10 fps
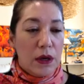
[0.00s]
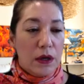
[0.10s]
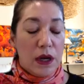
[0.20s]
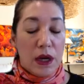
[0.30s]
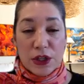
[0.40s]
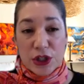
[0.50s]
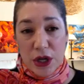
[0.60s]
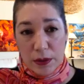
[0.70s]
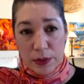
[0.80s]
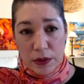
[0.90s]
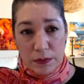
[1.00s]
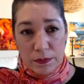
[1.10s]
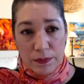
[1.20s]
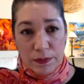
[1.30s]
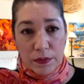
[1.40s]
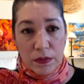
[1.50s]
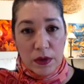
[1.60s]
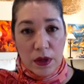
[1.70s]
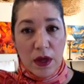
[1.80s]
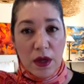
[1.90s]
not shop you,
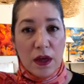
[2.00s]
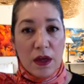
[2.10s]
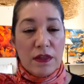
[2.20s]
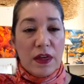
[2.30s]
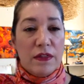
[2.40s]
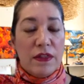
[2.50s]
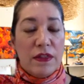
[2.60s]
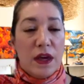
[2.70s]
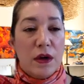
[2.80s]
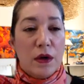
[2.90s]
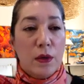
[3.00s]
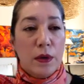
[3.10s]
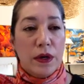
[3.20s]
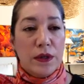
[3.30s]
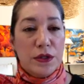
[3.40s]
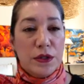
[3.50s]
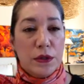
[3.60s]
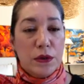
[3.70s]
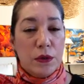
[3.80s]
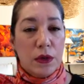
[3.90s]
that they are going
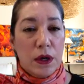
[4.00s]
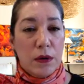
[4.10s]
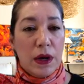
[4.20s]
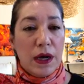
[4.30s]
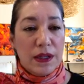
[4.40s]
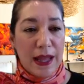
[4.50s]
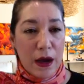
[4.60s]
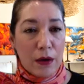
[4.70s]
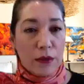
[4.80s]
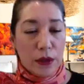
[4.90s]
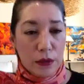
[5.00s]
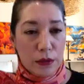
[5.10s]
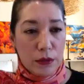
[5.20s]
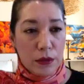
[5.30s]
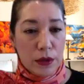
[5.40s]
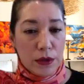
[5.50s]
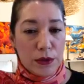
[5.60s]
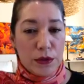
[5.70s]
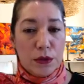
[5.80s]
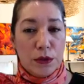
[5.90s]
to allow you
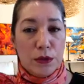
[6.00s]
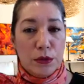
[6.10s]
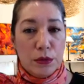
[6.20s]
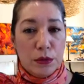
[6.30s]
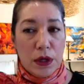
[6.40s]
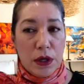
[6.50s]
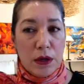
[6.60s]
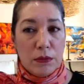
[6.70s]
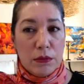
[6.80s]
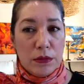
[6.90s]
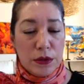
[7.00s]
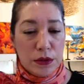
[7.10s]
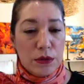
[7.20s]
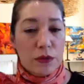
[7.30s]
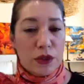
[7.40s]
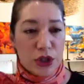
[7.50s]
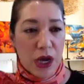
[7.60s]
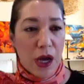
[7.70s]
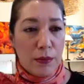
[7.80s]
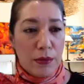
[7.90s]
to do the
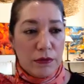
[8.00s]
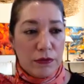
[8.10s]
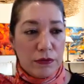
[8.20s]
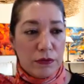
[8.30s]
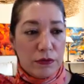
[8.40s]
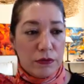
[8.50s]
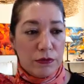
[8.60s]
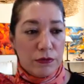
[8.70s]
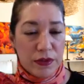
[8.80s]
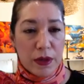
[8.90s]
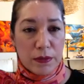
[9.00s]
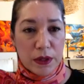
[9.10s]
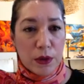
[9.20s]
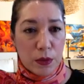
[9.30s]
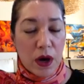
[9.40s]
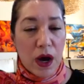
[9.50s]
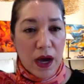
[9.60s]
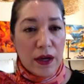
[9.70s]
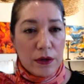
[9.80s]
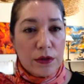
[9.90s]
job for them that you were
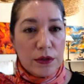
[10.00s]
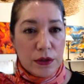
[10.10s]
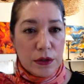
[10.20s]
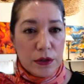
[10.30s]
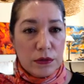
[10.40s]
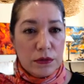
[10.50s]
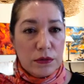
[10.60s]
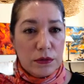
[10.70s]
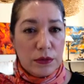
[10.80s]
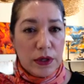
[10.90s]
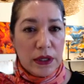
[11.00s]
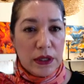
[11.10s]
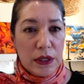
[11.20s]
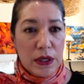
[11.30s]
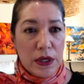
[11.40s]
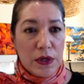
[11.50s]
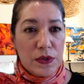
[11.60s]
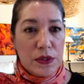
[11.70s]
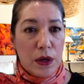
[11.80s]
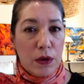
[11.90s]
hired to do, right?
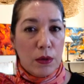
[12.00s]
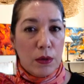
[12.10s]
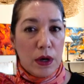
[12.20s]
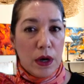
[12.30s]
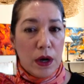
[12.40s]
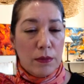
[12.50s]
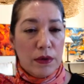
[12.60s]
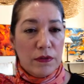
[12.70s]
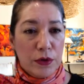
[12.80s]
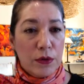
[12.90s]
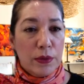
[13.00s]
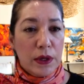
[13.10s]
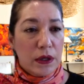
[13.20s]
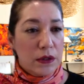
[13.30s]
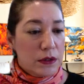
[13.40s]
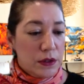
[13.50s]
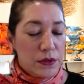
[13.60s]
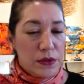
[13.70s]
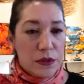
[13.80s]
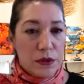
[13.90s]
So if you're being, to
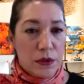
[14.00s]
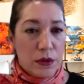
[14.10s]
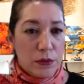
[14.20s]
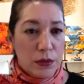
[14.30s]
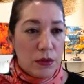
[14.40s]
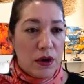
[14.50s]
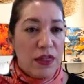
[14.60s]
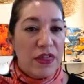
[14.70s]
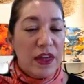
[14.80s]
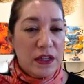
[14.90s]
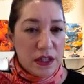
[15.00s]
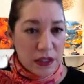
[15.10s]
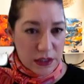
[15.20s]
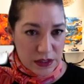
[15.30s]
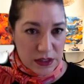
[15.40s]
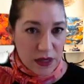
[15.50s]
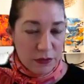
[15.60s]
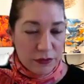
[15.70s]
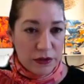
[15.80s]
use the term, your authentic self,